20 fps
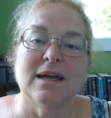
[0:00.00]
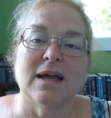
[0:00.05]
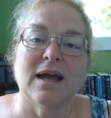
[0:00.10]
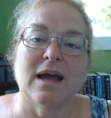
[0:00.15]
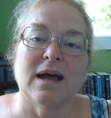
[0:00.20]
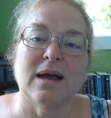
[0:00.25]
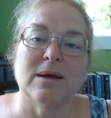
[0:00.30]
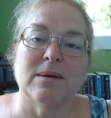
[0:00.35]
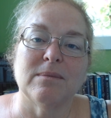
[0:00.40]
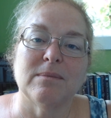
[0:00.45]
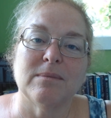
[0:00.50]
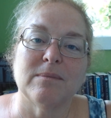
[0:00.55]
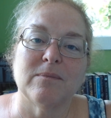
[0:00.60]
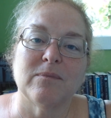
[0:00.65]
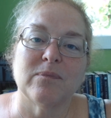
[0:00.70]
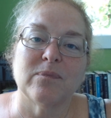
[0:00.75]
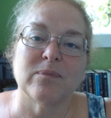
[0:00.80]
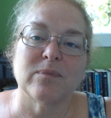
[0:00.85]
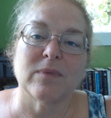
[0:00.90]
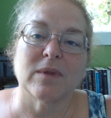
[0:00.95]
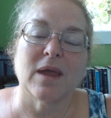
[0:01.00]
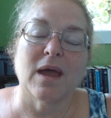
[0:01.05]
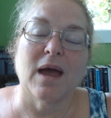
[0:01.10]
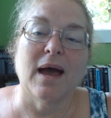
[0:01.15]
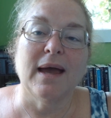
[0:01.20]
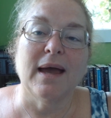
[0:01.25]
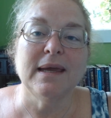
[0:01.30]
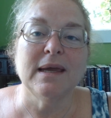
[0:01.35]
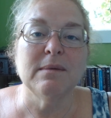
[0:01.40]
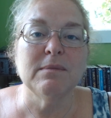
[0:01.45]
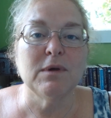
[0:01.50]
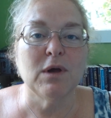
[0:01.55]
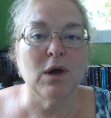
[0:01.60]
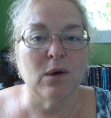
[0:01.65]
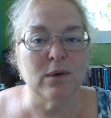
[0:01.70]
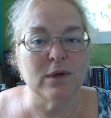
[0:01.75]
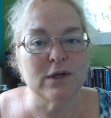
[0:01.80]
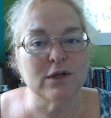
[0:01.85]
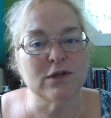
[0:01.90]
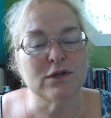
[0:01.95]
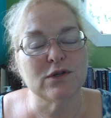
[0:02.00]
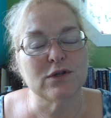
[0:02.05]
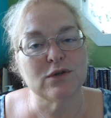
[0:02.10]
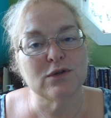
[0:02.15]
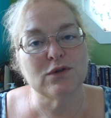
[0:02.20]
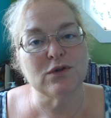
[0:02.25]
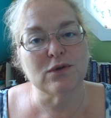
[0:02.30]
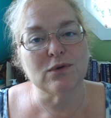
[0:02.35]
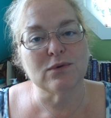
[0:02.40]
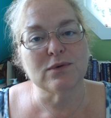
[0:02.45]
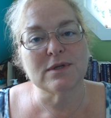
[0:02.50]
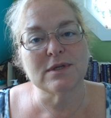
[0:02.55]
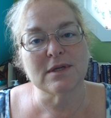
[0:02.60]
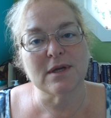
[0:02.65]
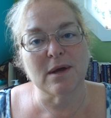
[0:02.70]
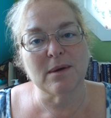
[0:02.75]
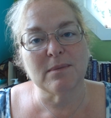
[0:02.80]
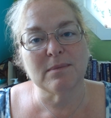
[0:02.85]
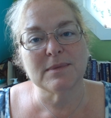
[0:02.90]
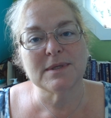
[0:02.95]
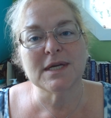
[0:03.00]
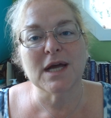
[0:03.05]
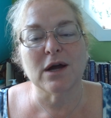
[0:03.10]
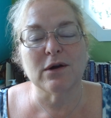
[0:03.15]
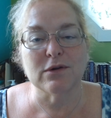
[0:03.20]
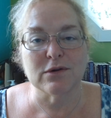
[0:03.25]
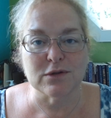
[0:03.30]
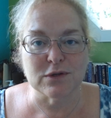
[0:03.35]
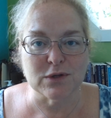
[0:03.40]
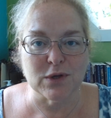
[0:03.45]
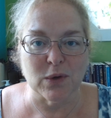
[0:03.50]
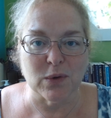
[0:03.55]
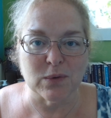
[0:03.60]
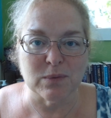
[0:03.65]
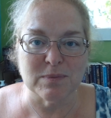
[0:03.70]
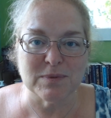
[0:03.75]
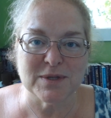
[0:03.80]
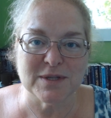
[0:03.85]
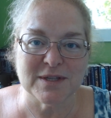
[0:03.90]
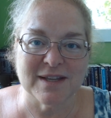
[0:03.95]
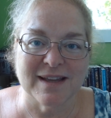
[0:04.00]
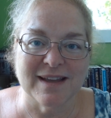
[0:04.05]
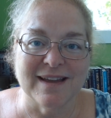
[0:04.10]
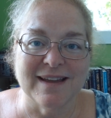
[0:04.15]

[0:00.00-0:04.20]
Um, I am going to do some tarot scopes,